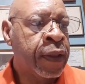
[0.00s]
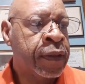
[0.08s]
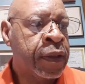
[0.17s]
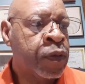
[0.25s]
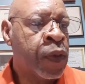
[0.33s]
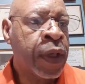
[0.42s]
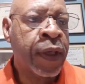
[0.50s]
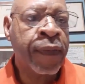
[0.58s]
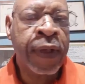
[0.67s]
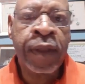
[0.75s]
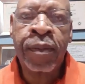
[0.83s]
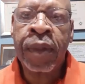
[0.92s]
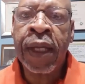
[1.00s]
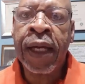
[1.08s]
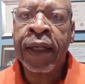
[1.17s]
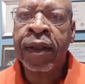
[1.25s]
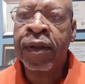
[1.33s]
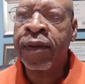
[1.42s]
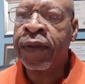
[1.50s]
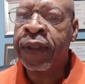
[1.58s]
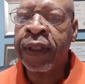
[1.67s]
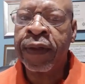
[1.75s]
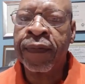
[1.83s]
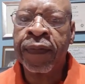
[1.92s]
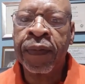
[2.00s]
Just walking around the block, going